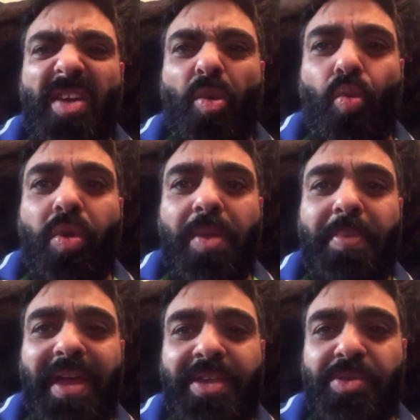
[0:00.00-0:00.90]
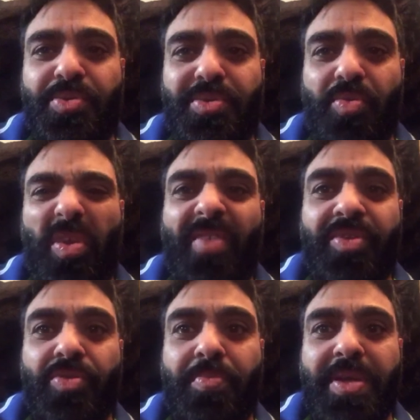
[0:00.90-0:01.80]
We'll pay you whatever
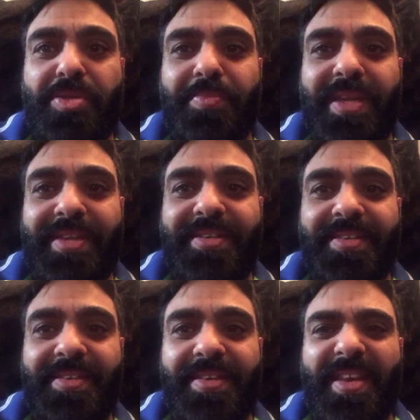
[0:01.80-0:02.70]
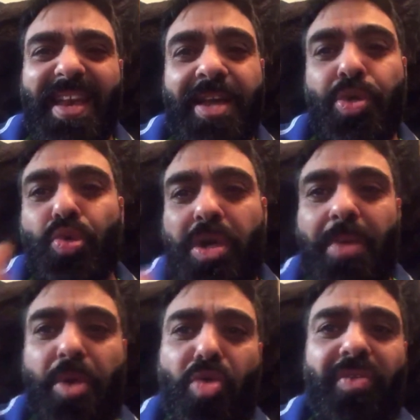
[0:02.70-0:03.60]
you were meant to make. And you
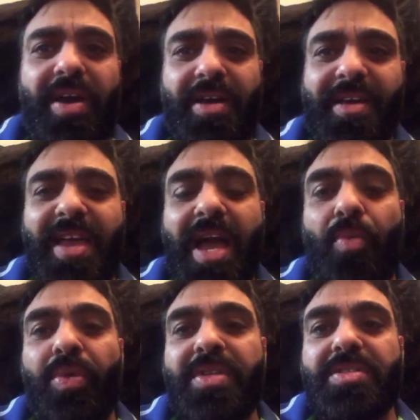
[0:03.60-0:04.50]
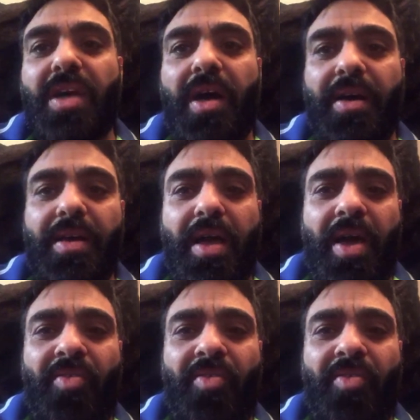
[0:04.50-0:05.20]
come over and we'll start a